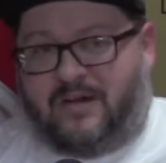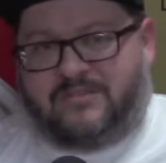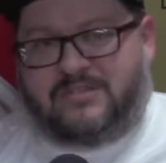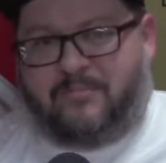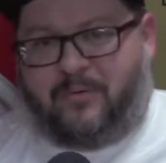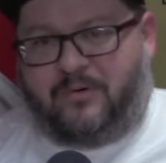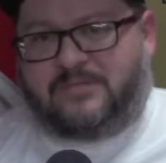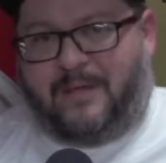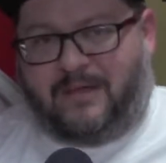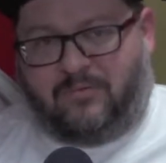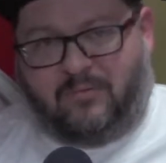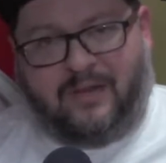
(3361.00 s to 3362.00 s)
in
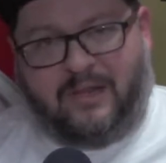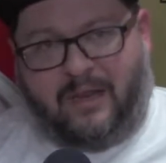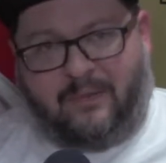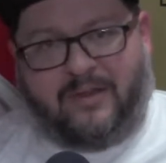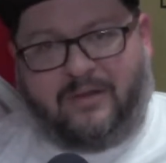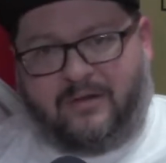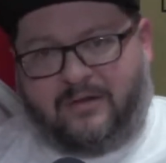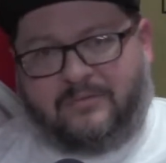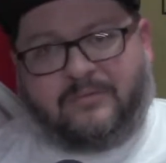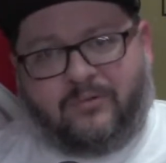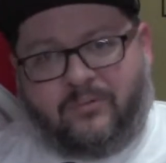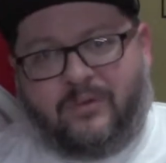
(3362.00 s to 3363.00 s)
Prospect really, I mean, they're
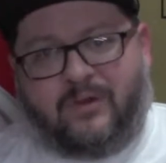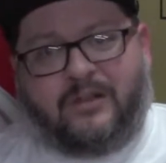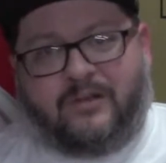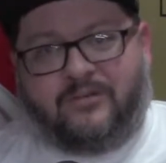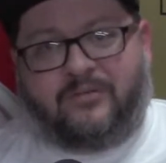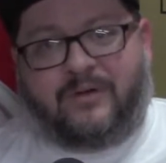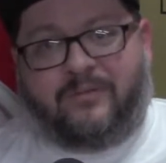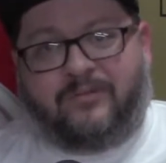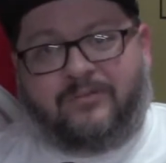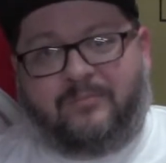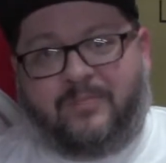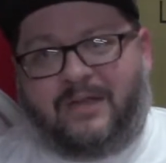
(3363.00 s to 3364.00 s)
really good
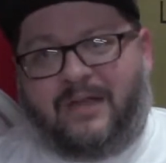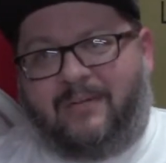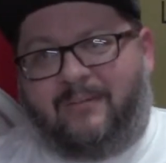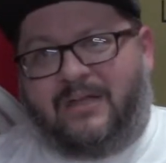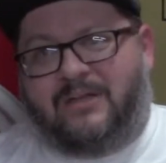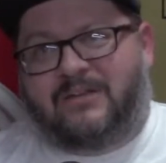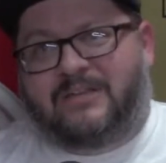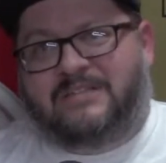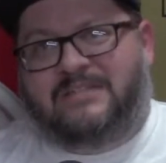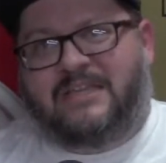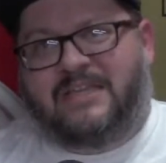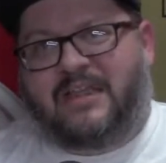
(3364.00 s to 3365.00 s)
drivers. But I mean, you could
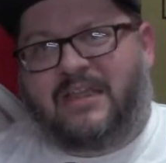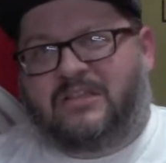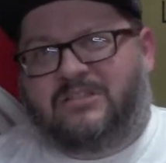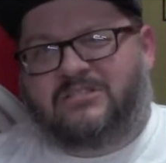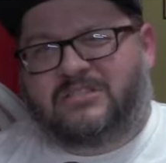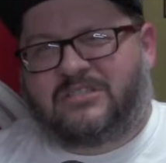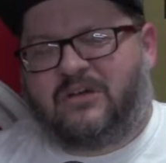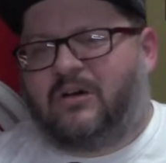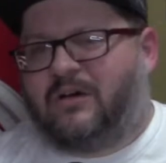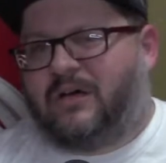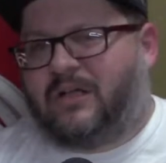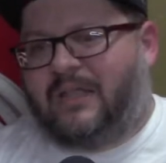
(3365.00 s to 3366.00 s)
see that there's
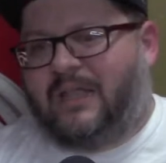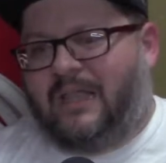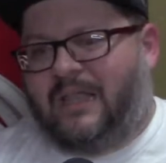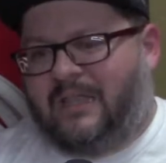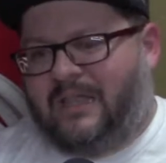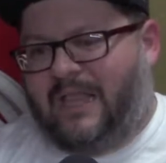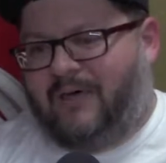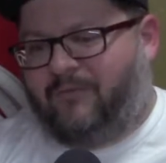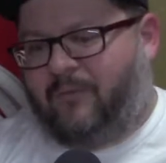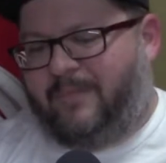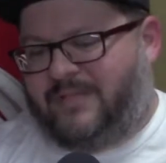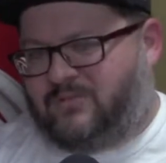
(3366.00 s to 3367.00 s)
still a level
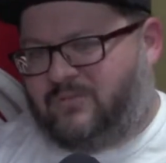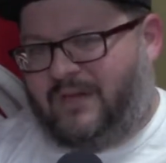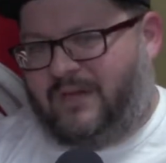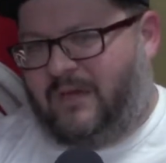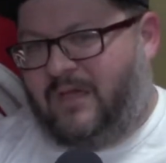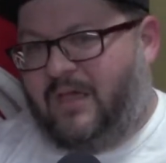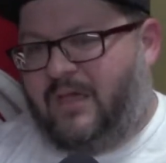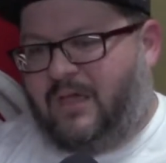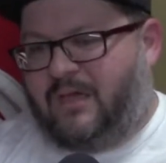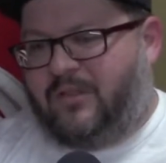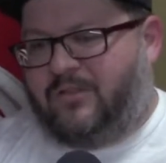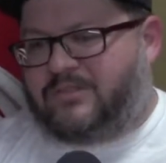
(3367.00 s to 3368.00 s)
between.
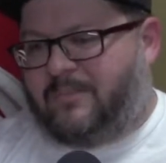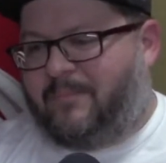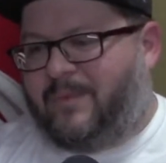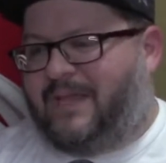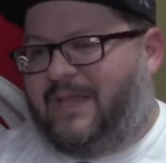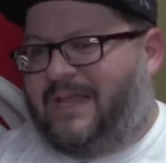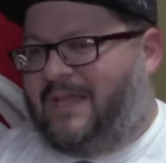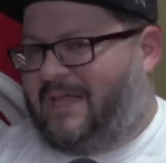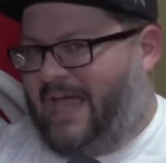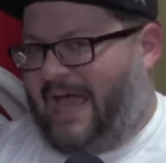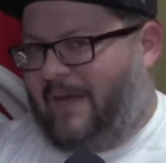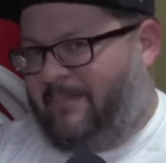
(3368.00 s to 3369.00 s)
There's a big
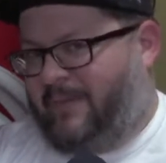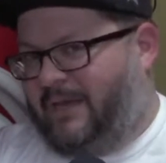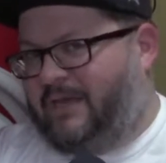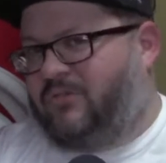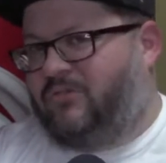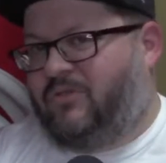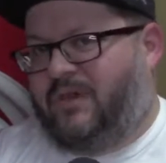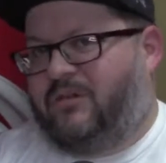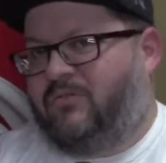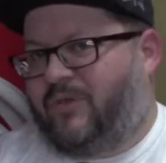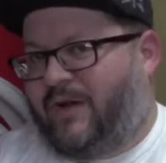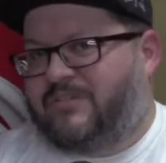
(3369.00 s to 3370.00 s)
gap in
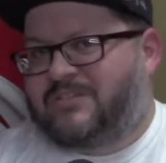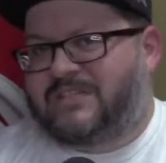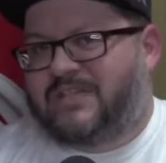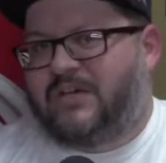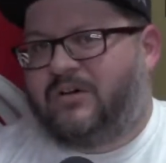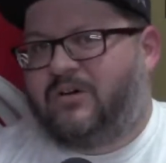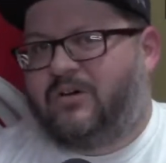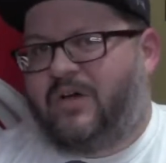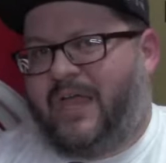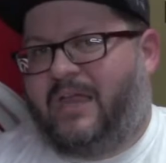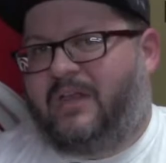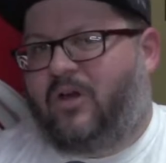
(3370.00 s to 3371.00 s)
driver skill
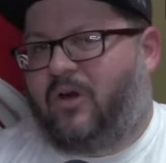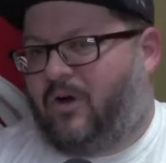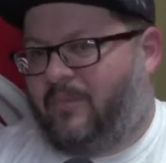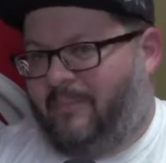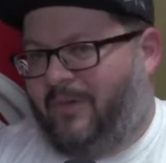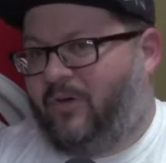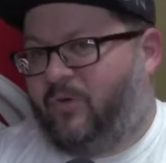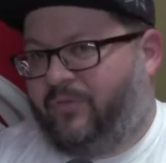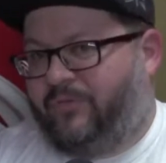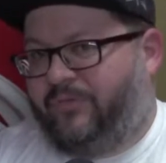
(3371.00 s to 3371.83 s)
and car builds